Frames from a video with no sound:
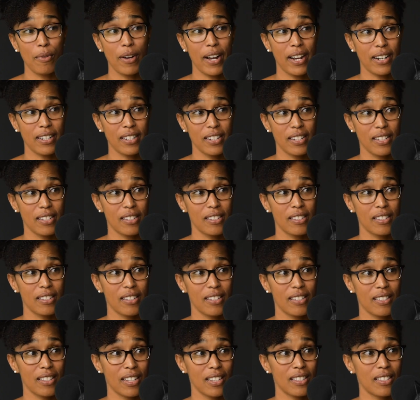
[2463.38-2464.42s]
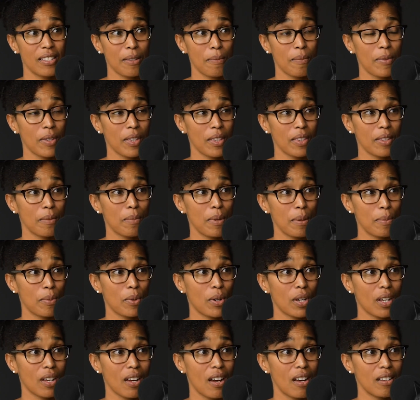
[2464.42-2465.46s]
practice. Is that something that people
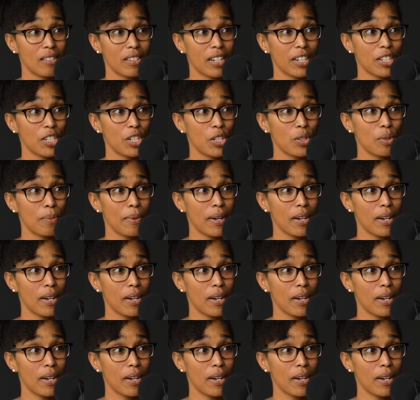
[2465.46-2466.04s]
could contact you